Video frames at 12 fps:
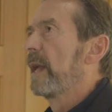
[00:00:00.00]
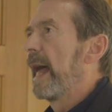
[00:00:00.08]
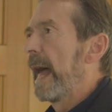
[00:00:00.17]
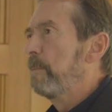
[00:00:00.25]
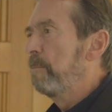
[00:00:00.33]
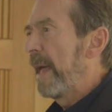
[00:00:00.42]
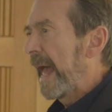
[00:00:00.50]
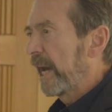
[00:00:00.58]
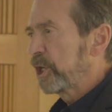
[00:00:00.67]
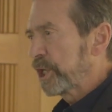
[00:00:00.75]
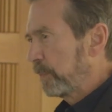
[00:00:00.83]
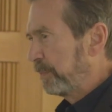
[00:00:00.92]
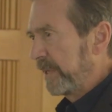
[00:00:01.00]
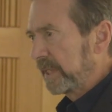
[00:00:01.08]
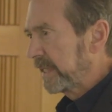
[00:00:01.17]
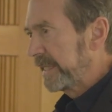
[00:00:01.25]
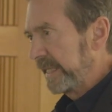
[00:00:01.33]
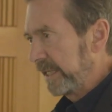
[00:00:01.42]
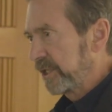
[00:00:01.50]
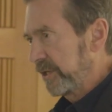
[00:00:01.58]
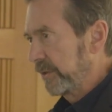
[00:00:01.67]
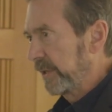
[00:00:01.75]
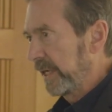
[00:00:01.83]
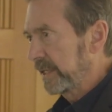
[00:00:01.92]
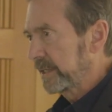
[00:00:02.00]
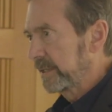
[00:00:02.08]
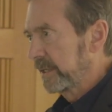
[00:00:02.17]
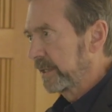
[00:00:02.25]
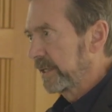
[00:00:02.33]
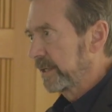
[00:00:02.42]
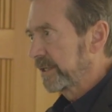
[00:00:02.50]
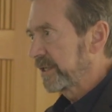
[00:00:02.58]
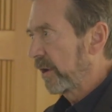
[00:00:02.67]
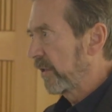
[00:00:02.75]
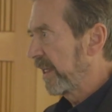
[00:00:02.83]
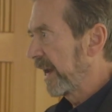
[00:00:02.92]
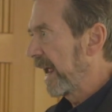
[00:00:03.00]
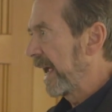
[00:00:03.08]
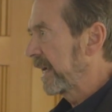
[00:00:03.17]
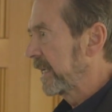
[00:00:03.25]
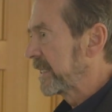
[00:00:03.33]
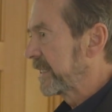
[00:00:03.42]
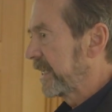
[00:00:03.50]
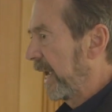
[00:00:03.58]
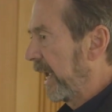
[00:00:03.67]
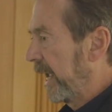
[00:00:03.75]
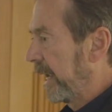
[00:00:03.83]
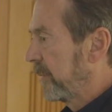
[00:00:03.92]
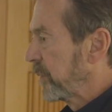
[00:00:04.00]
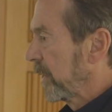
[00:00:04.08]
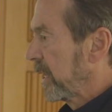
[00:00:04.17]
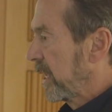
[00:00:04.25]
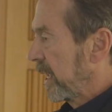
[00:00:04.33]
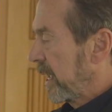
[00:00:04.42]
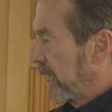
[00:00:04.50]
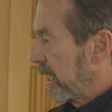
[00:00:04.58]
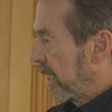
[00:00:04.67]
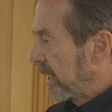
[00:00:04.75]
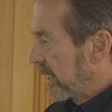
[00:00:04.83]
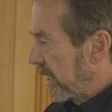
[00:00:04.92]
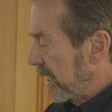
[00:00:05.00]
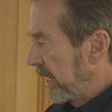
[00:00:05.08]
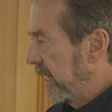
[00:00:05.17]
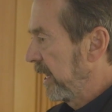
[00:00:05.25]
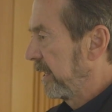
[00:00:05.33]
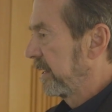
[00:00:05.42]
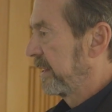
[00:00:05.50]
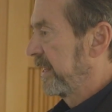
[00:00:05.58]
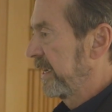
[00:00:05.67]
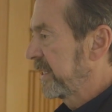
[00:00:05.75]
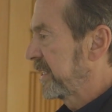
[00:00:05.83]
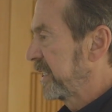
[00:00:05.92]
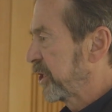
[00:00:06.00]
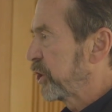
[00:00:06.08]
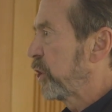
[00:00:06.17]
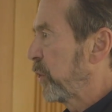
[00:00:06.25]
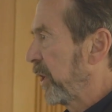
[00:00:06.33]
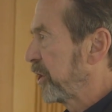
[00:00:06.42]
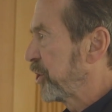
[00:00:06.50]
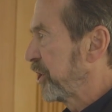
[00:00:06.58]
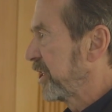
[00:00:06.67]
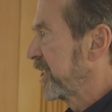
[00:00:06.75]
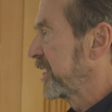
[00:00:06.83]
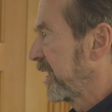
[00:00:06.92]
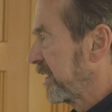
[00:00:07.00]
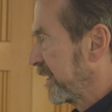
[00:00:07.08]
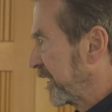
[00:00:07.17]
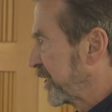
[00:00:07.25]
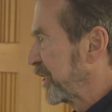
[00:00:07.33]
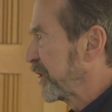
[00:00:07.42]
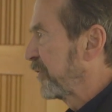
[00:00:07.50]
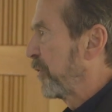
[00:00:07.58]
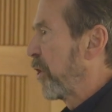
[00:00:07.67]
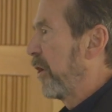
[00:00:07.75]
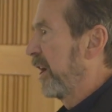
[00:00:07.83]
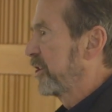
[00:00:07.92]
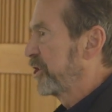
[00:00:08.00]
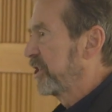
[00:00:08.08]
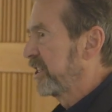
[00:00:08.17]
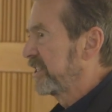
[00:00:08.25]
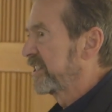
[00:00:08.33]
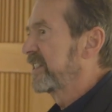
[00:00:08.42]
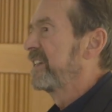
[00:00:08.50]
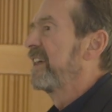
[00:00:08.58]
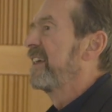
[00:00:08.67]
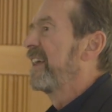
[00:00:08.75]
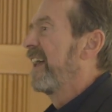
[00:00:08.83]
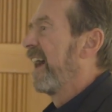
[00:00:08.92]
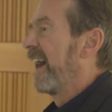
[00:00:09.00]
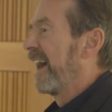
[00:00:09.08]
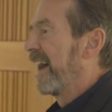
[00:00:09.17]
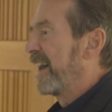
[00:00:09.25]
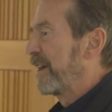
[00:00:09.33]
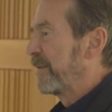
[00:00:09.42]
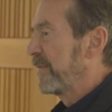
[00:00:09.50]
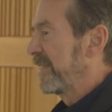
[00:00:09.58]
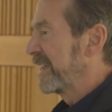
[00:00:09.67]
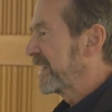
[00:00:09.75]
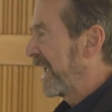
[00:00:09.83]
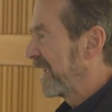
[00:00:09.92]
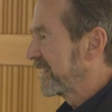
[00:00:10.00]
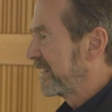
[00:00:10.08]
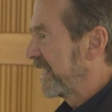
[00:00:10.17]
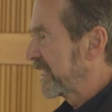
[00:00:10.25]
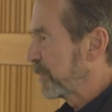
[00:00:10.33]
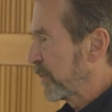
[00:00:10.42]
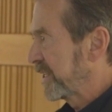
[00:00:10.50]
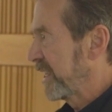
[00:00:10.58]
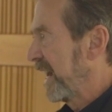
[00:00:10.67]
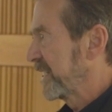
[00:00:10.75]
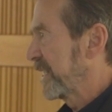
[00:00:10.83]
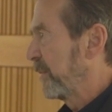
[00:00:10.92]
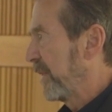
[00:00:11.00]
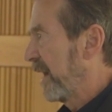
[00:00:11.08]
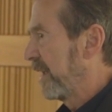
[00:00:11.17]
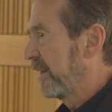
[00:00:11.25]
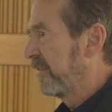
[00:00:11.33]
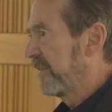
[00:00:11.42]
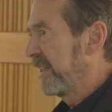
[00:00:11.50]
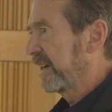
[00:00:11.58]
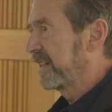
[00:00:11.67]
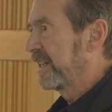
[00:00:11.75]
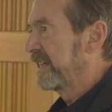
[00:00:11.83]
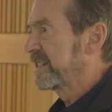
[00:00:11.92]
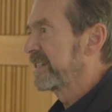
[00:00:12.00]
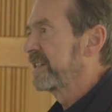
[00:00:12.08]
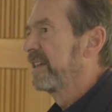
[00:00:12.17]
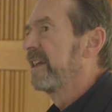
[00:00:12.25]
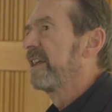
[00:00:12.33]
a manageability to it so that I can say, this is two inches, this is four inches, um, this has this precise amount of thickness,